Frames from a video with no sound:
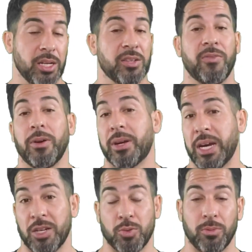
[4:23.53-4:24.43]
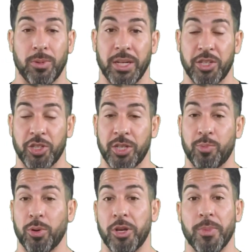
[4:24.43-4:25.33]
It's a very casual
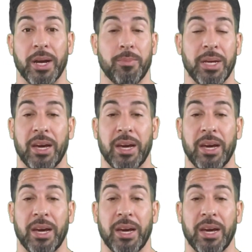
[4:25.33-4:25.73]
relationship where you might be